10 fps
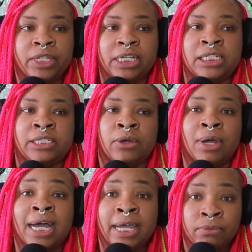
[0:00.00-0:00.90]
And so
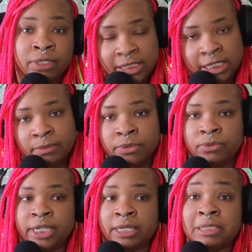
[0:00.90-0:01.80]
I went to take a
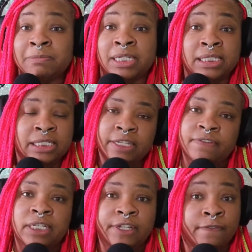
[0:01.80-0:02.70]
boot camp
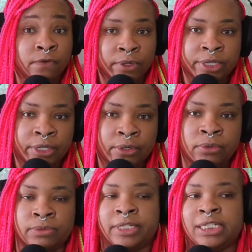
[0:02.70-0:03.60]
specifically for
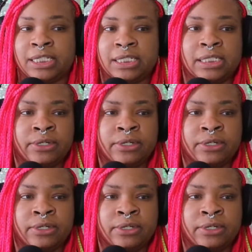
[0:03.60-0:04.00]
those reasons.